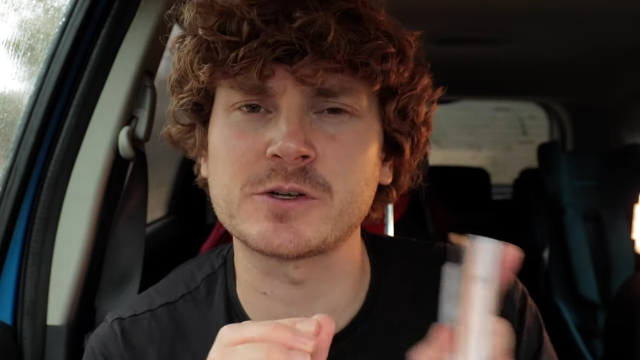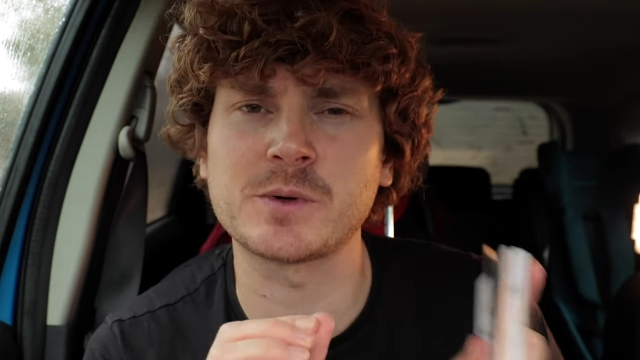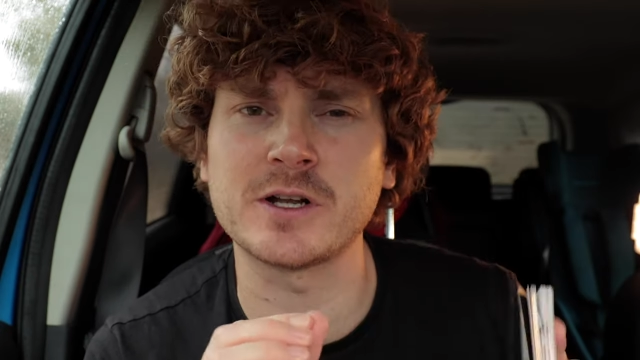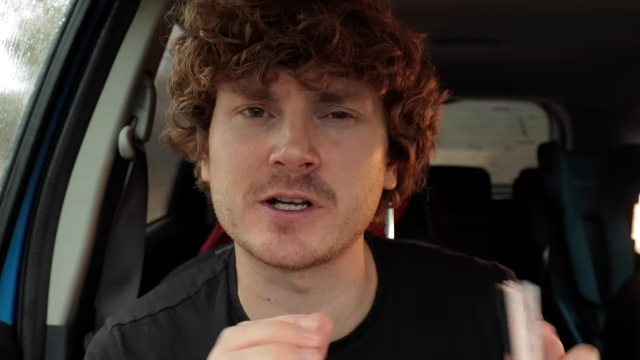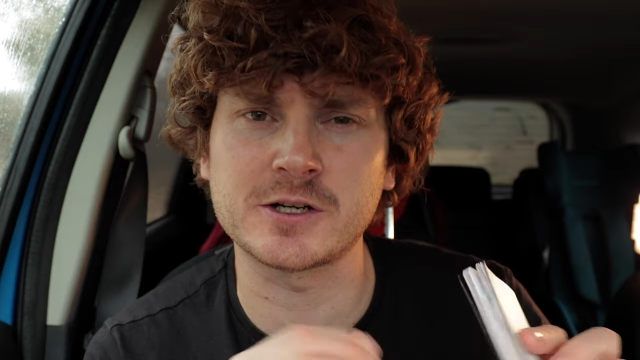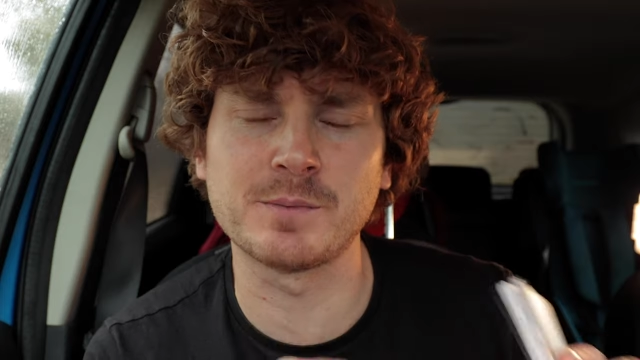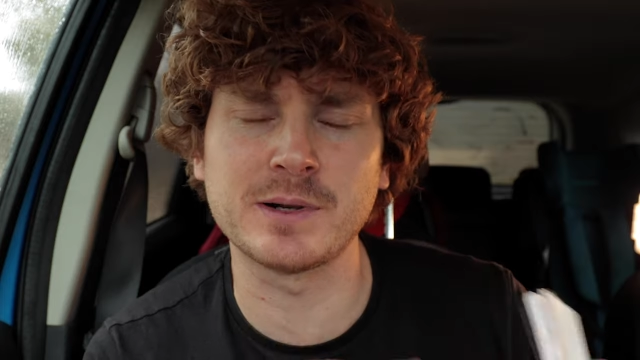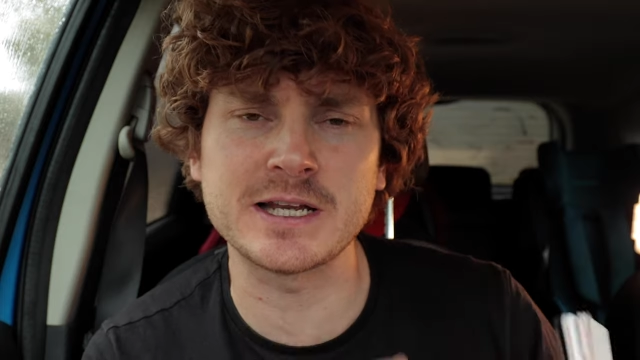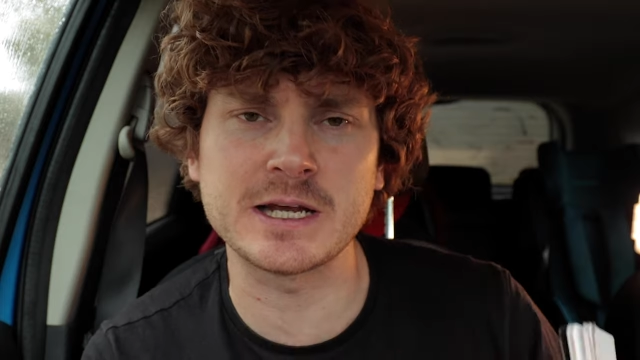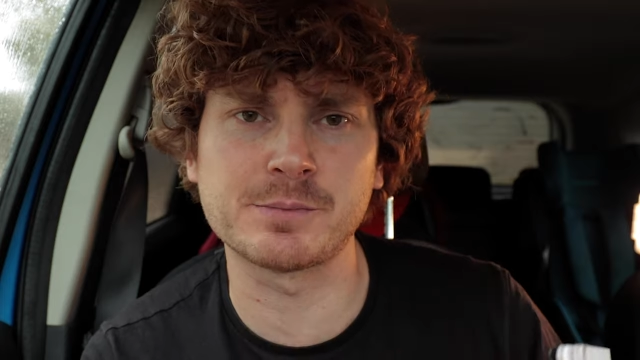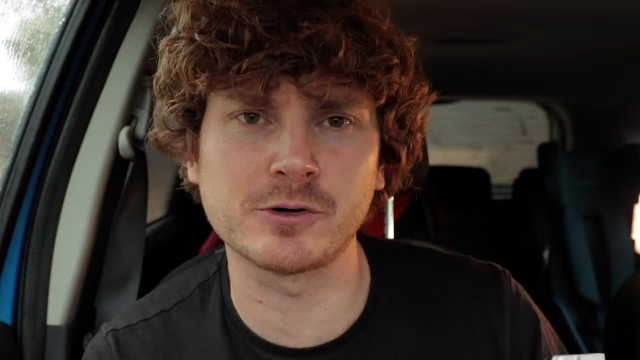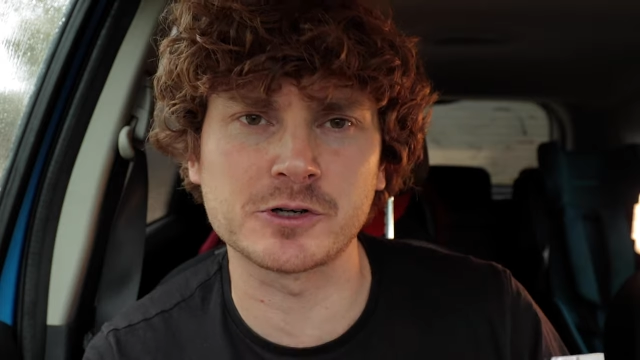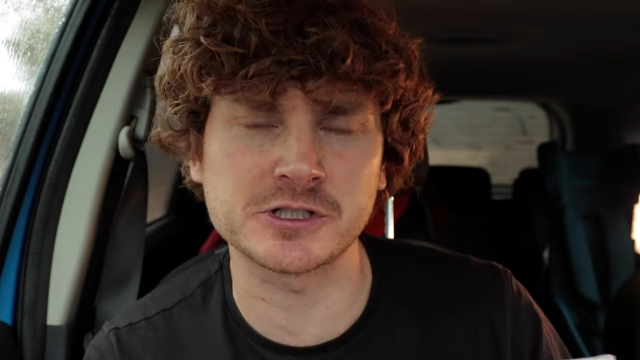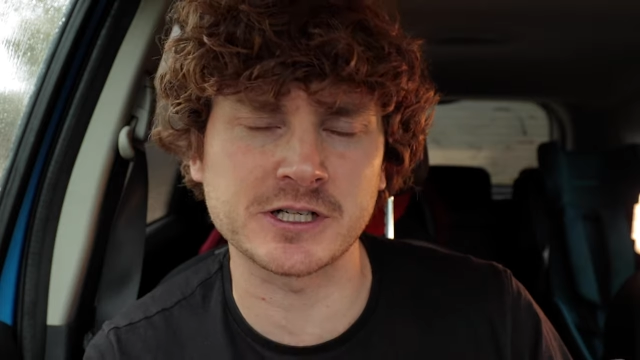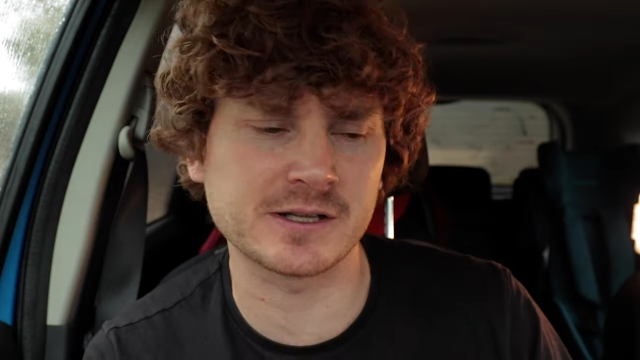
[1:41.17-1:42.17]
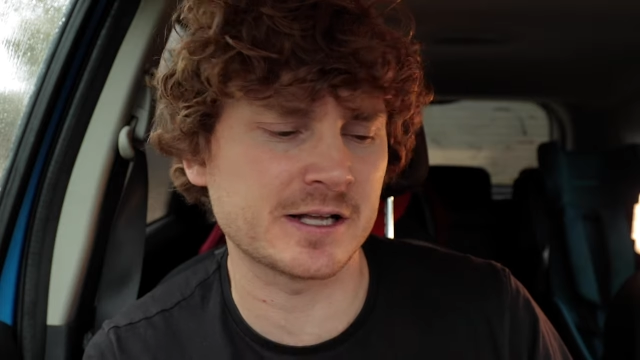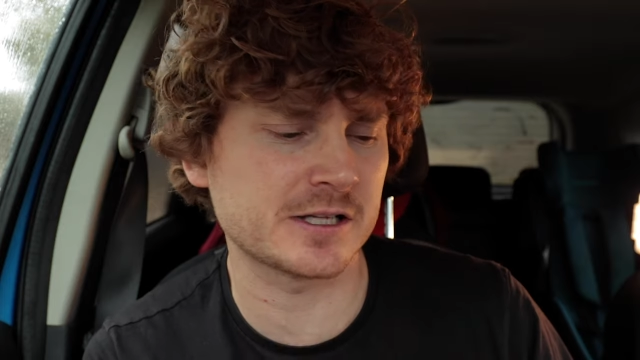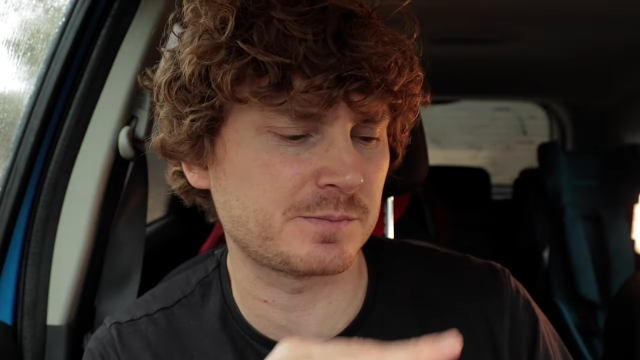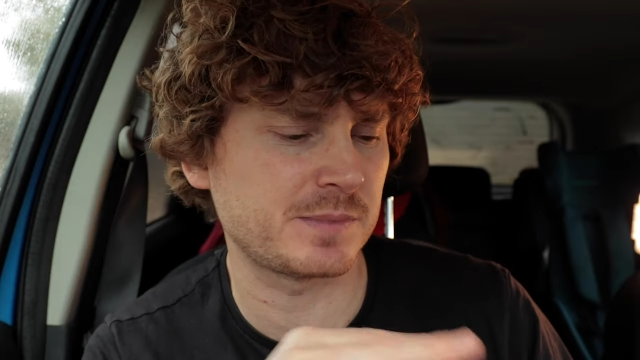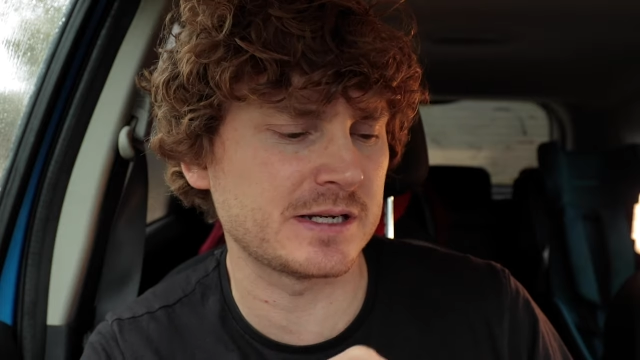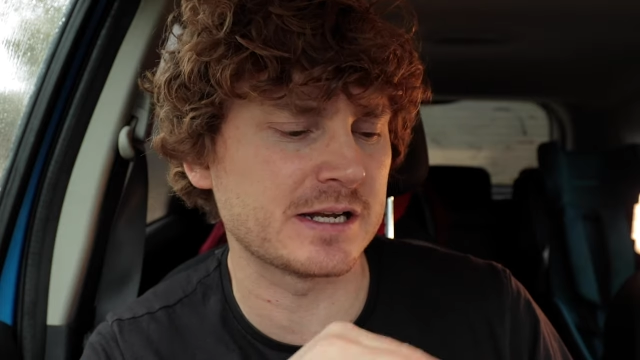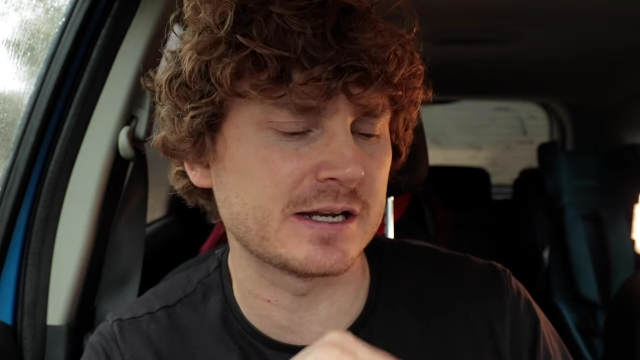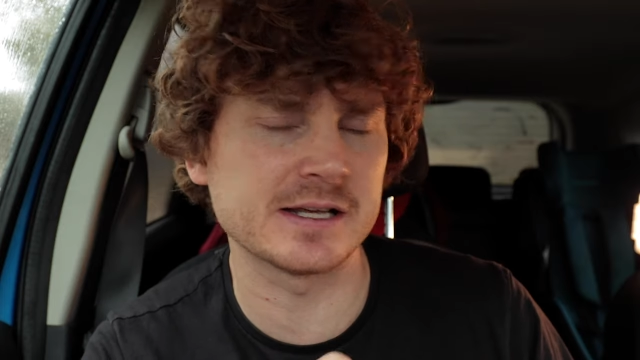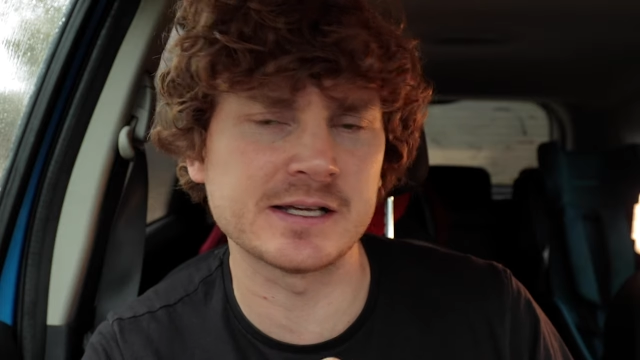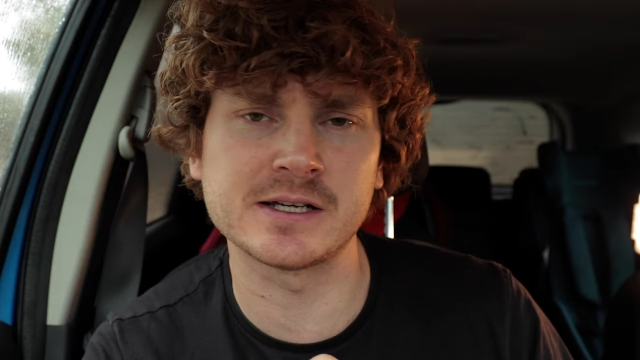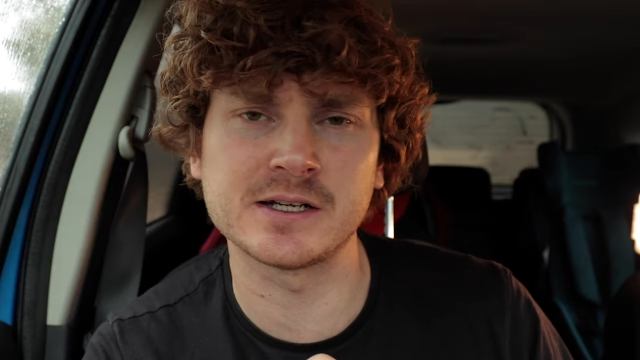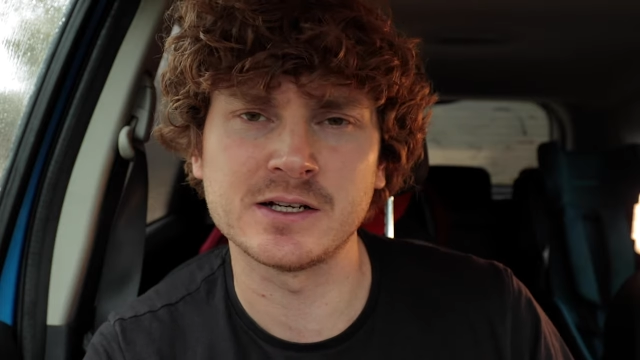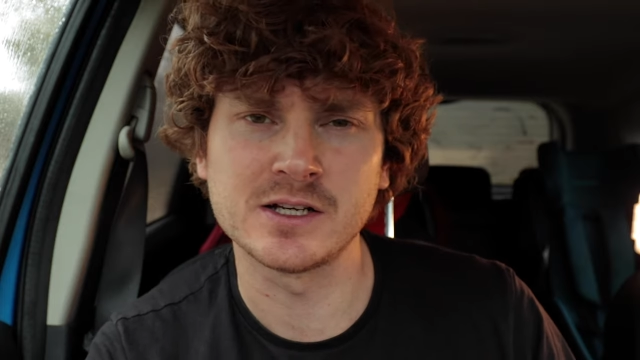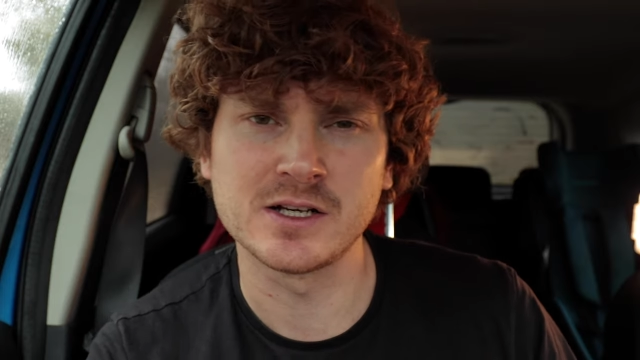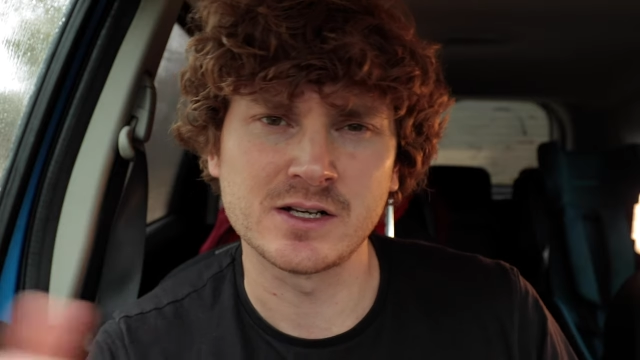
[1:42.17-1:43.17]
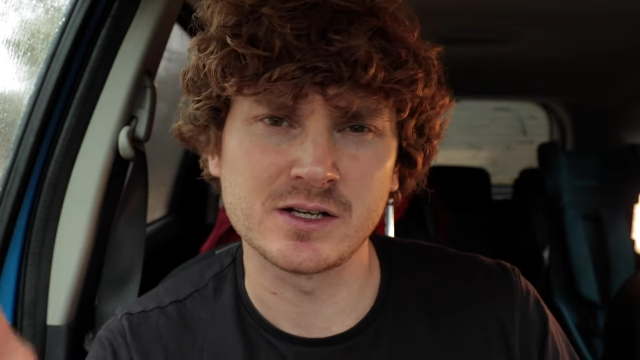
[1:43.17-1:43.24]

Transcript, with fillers: So when I complete a project that's been in here,